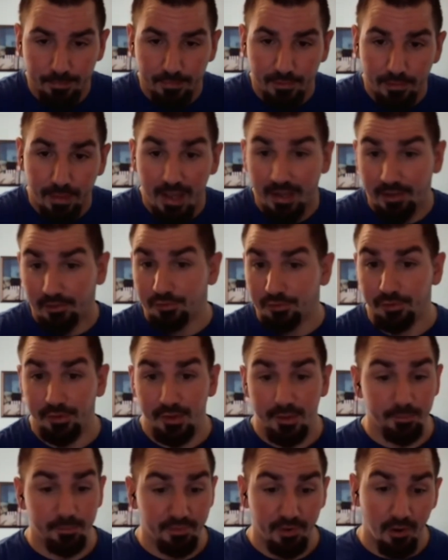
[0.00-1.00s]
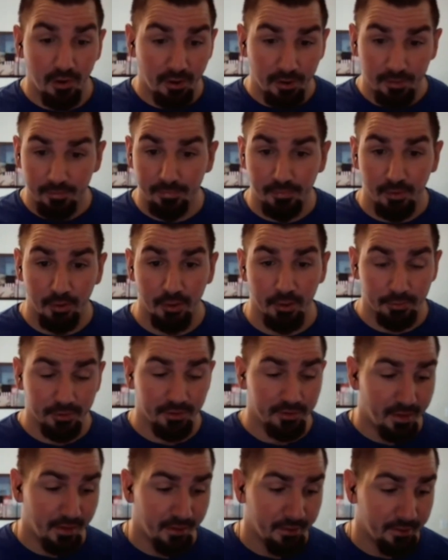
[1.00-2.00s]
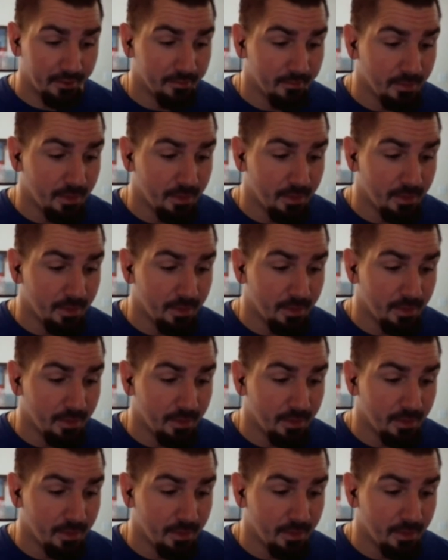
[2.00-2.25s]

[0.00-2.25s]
Lack of sleep. Sorry. Don't know what to tell you.